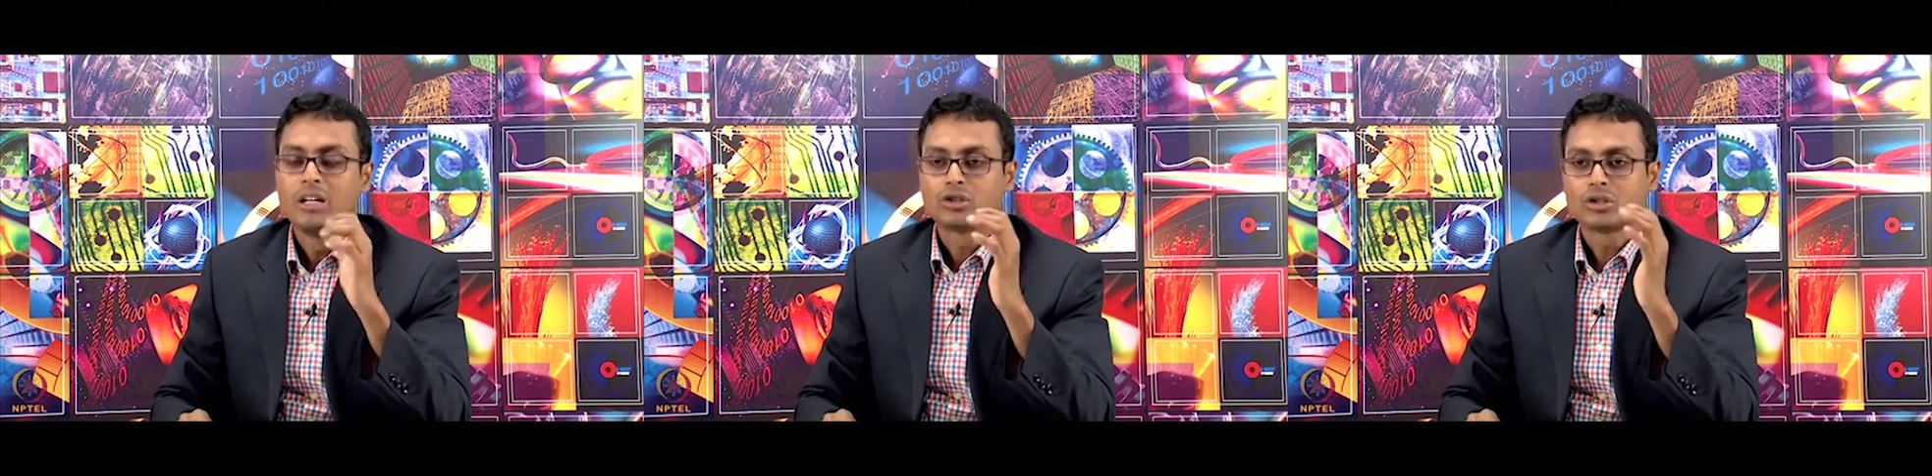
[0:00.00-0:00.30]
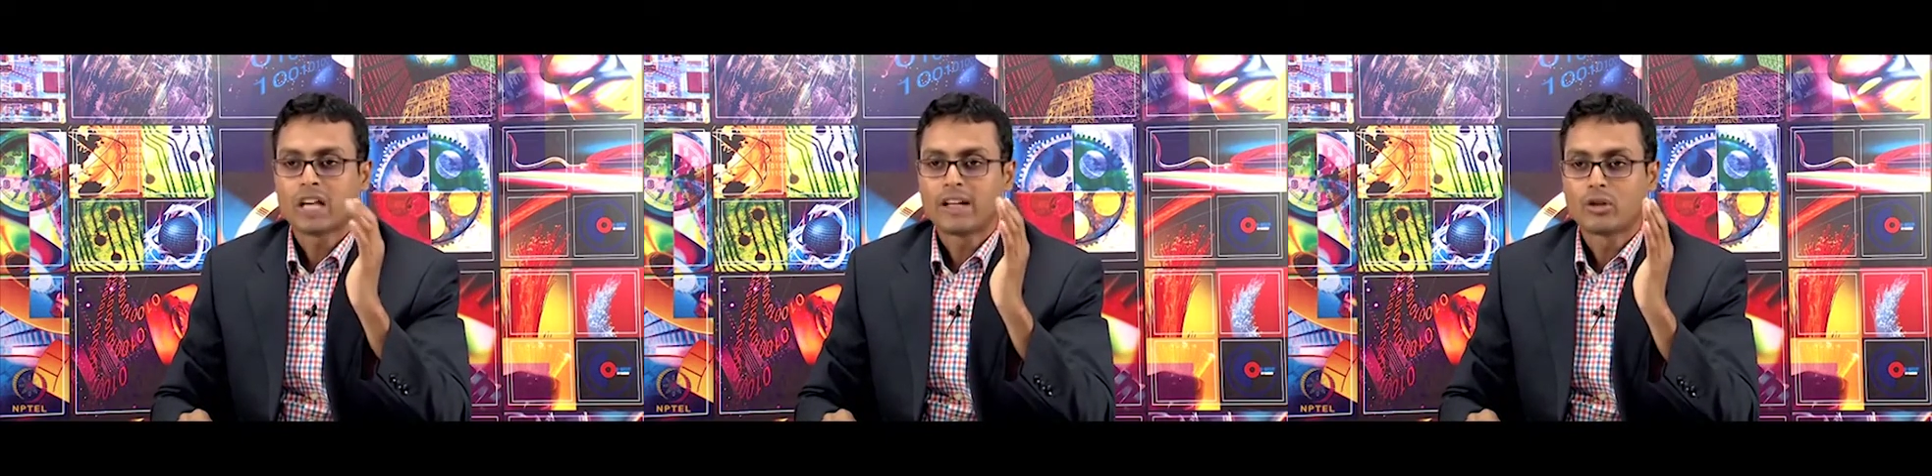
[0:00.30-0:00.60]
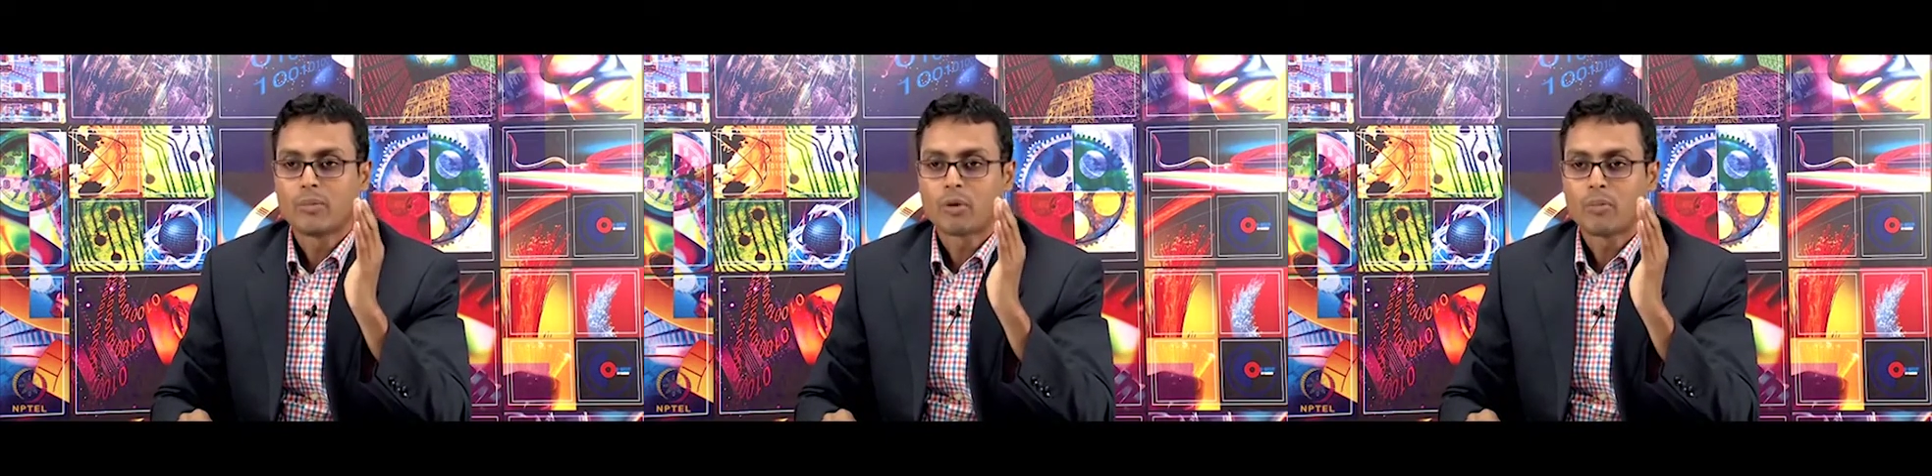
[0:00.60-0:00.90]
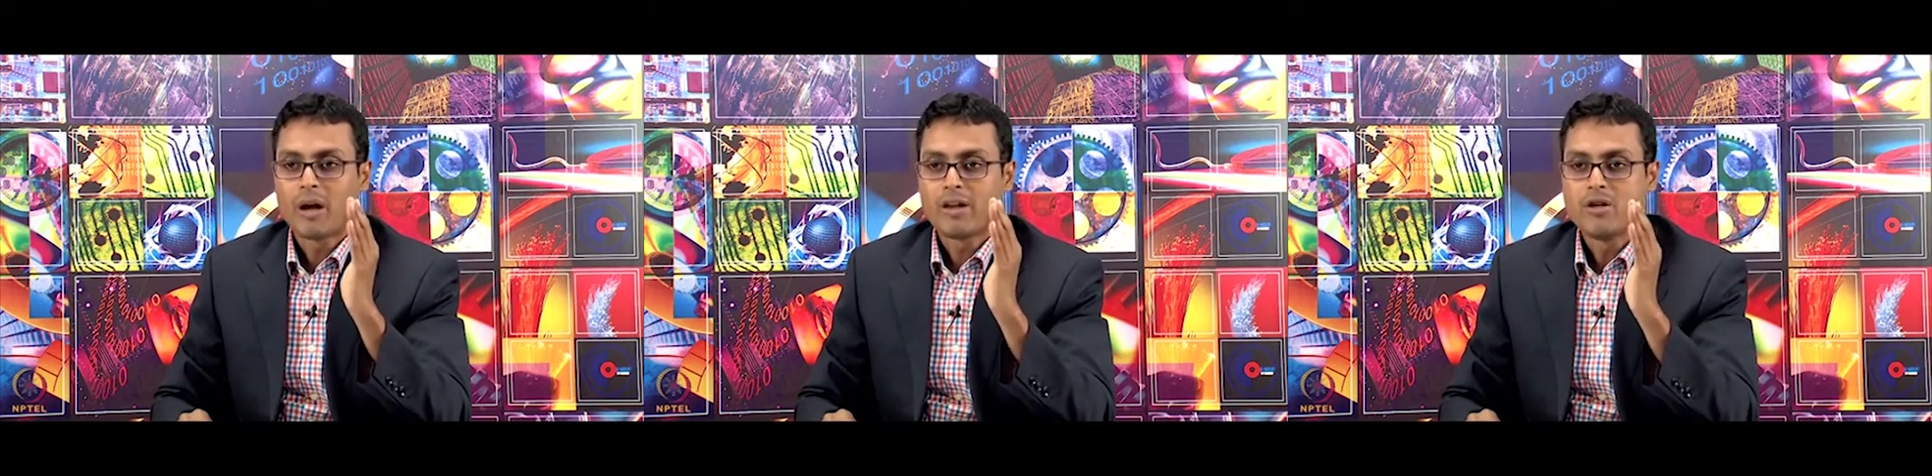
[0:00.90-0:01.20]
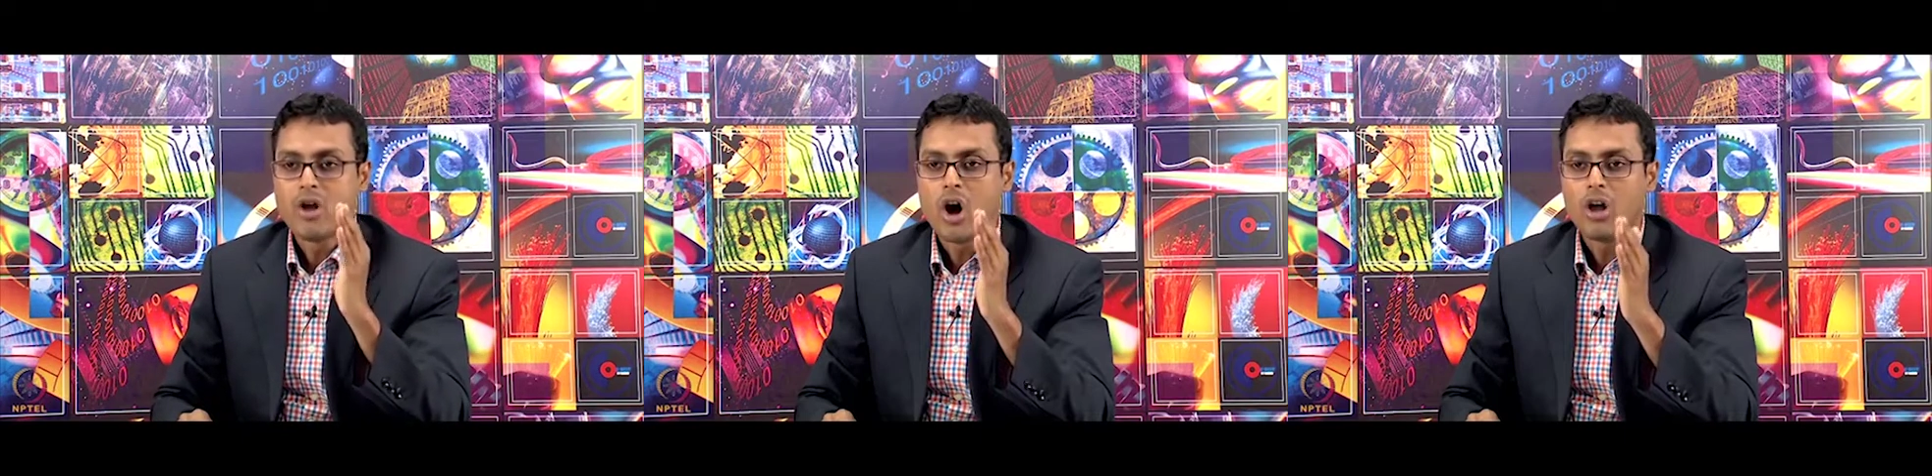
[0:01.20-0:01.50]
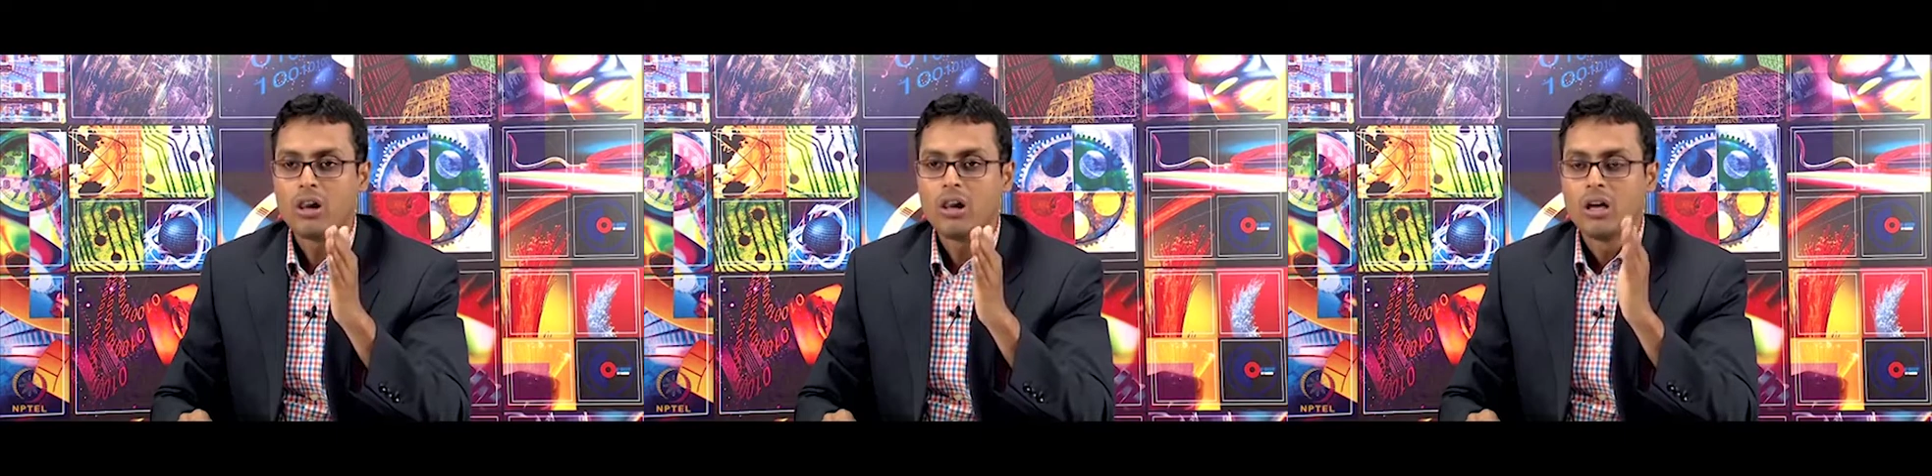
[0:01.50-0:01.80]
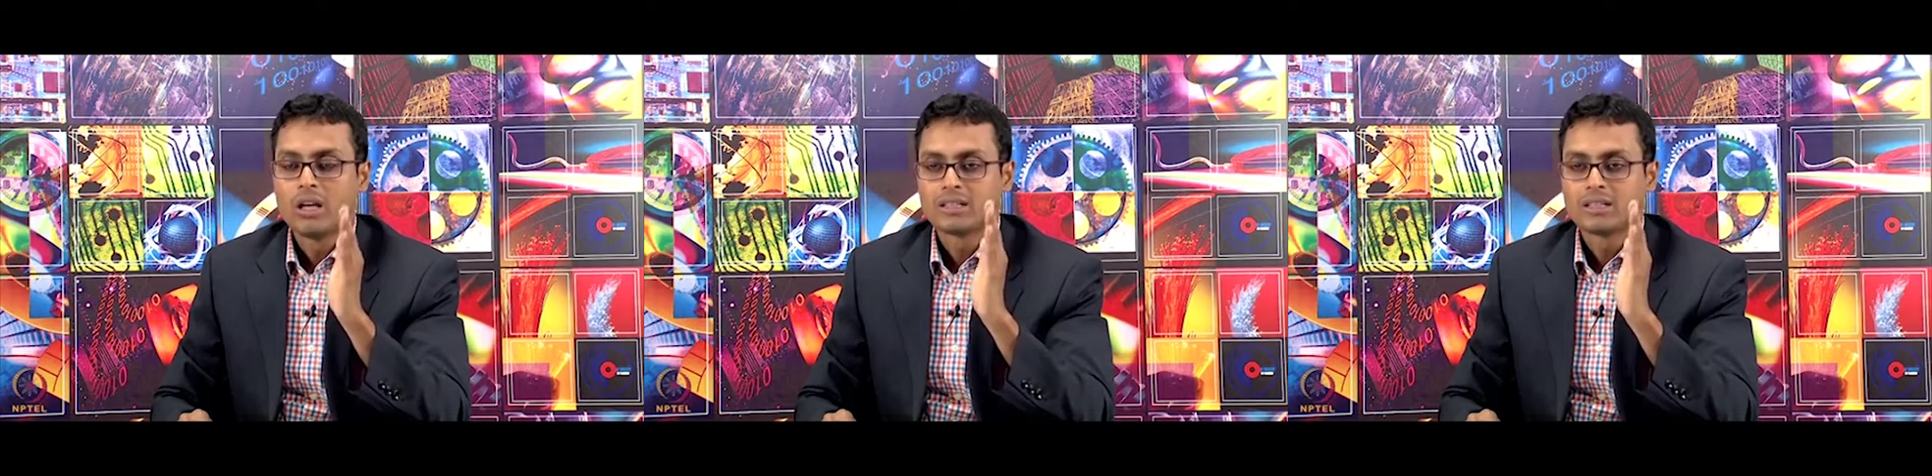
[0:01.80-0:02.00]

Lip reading: So, cyclopropanol